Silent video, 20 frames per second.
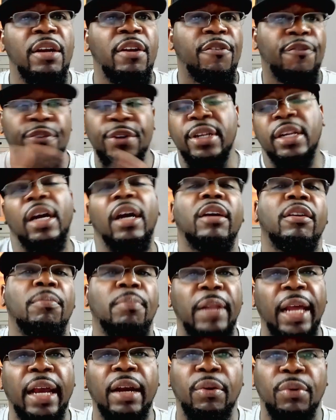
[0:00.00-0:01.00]
free the other
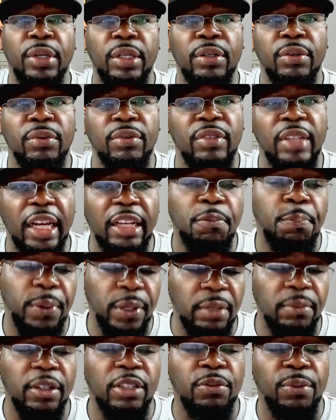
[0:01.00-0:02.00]
Black Widows. That's
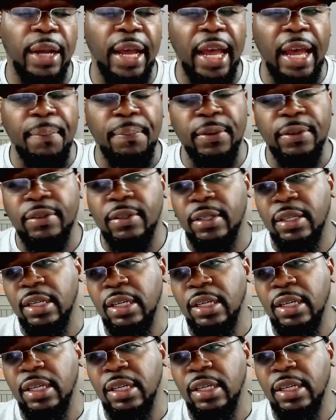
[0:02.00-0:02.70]
pretty much what happens.